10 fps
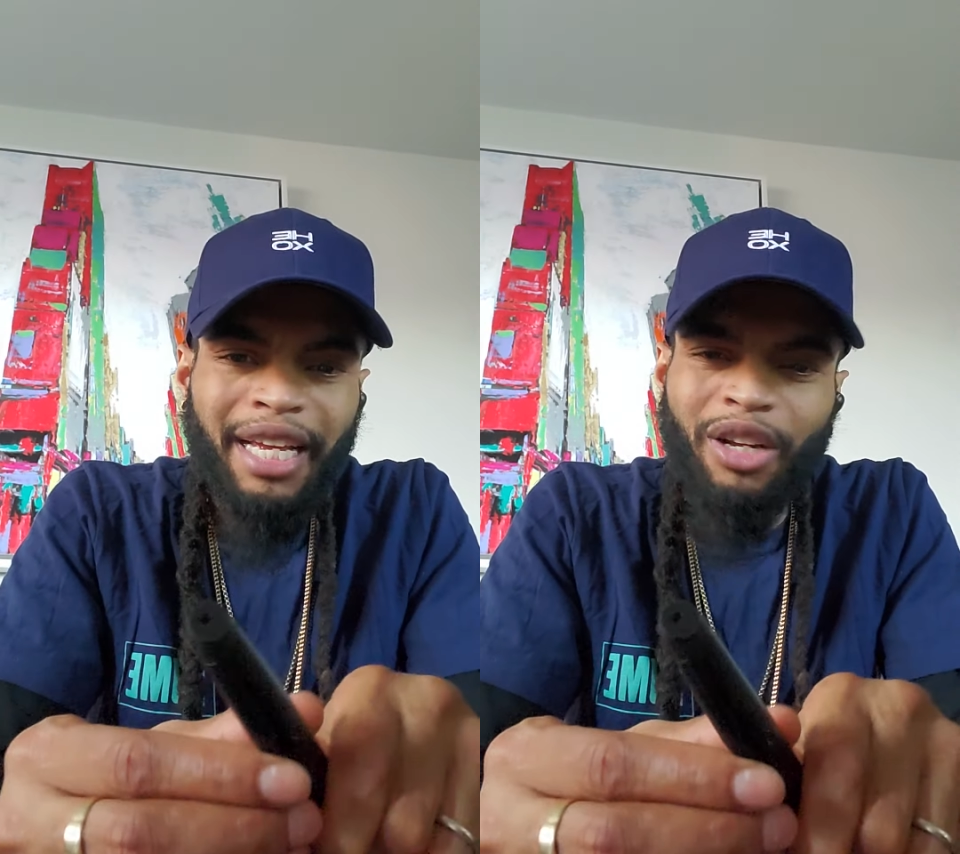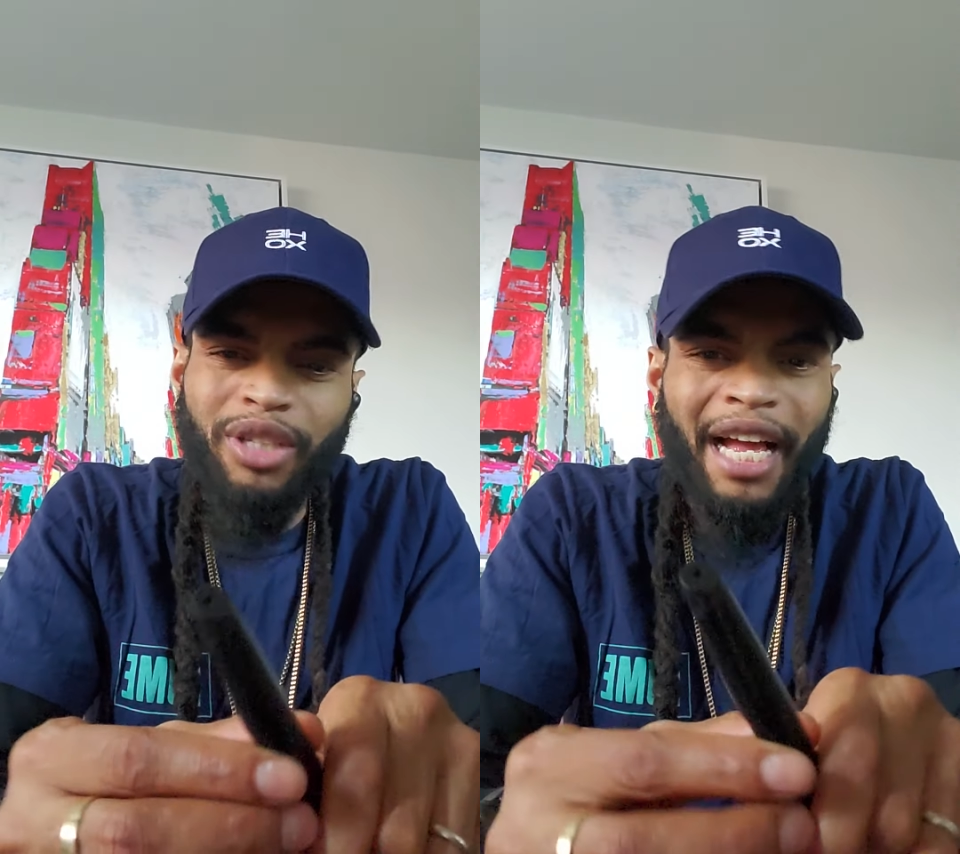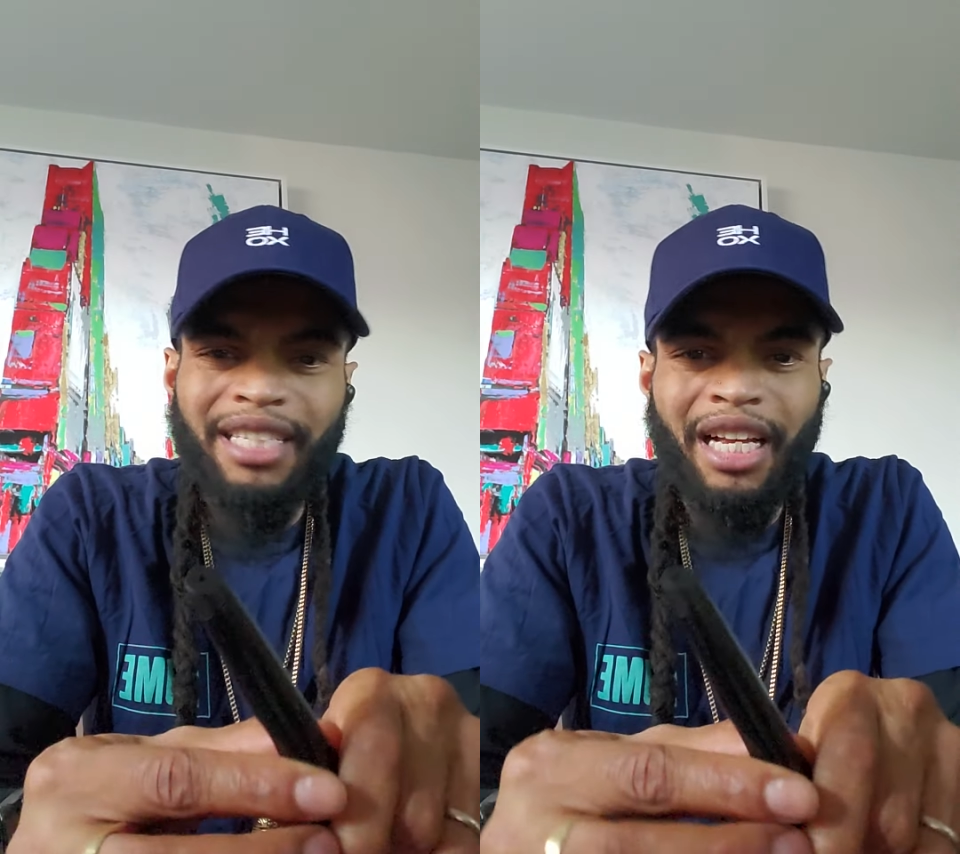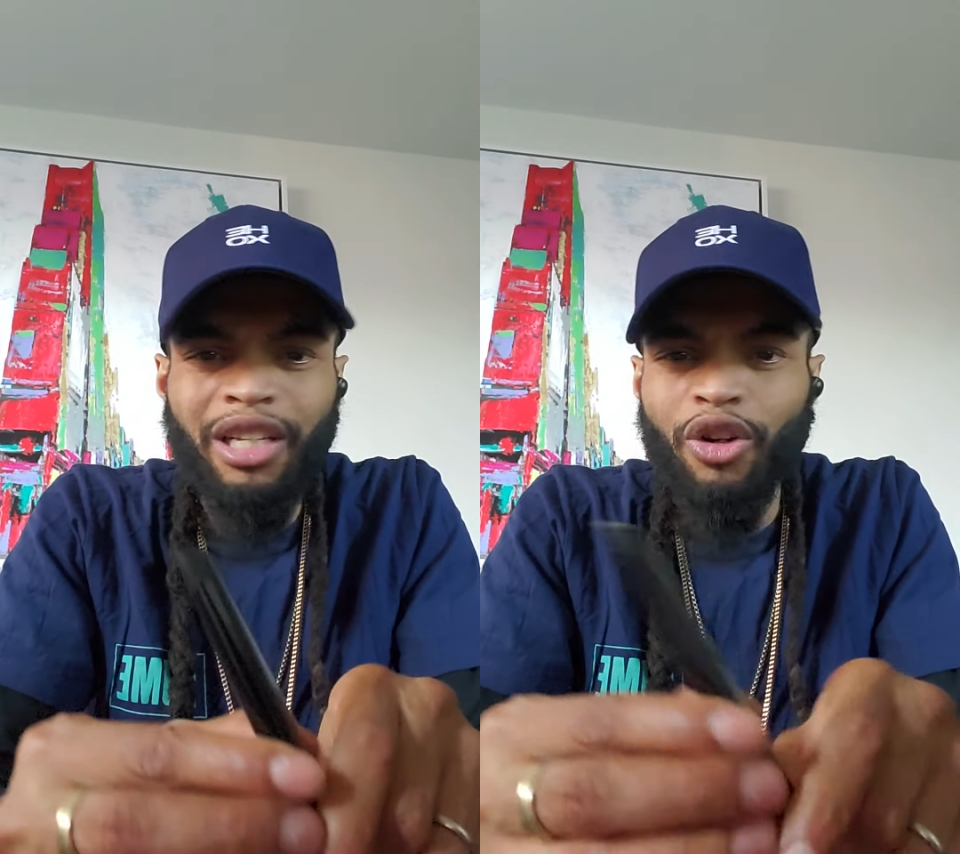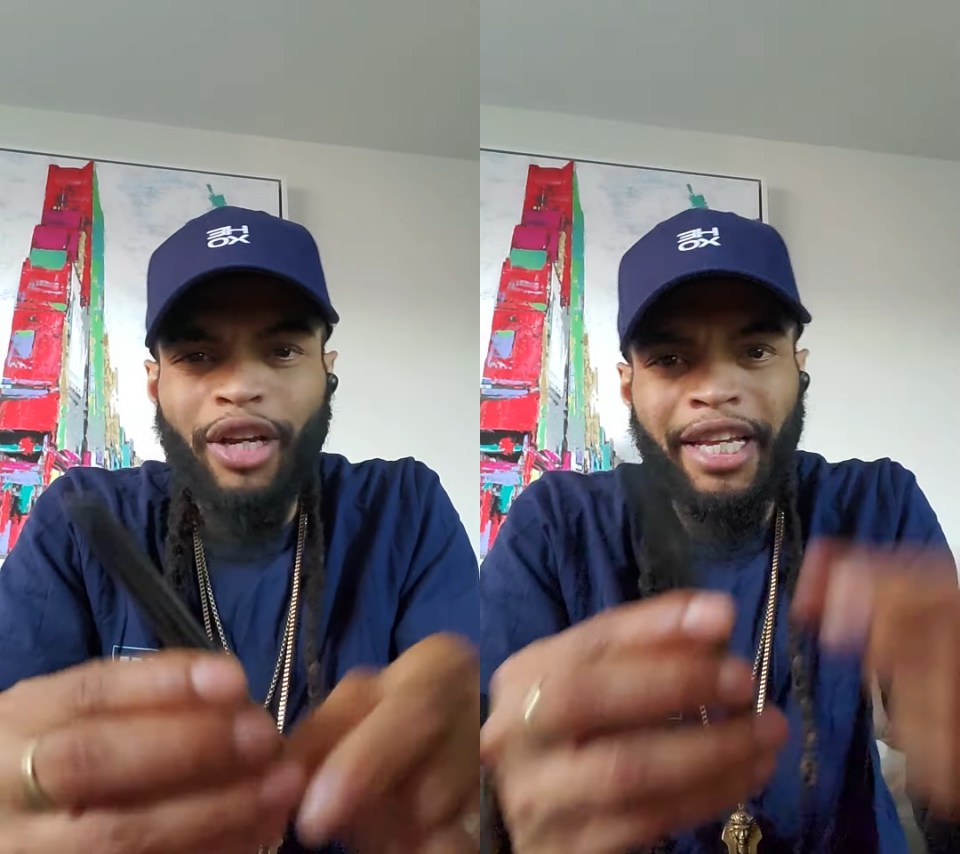It also has like a
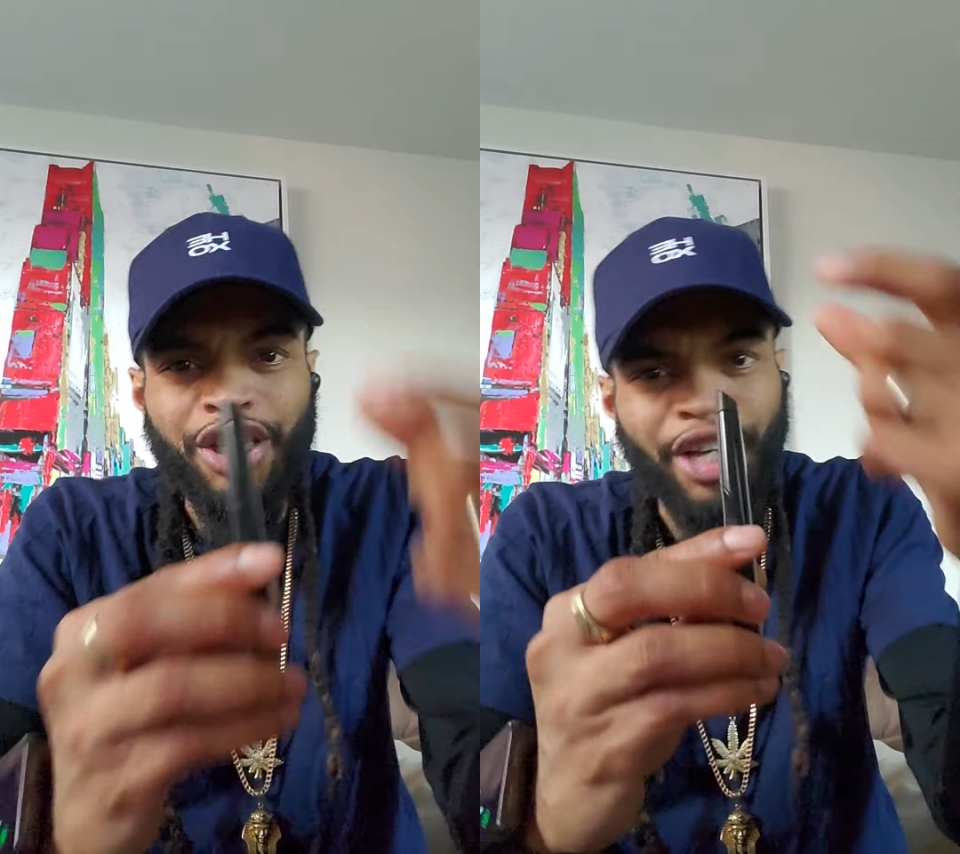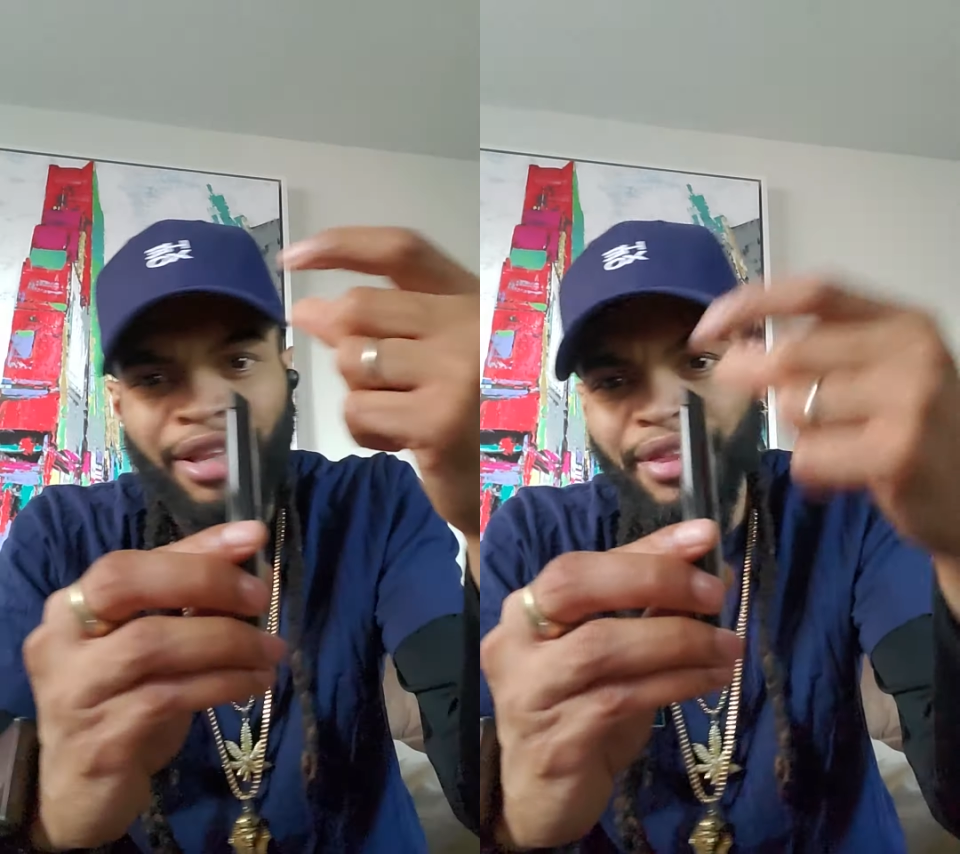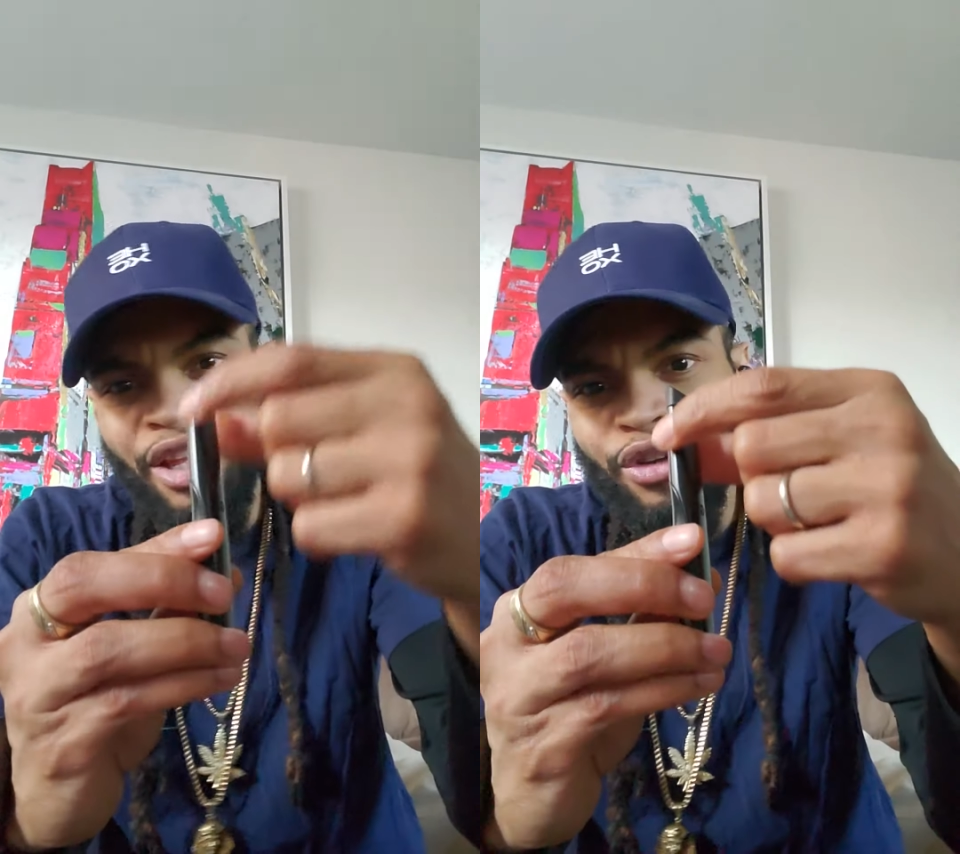little keychain thing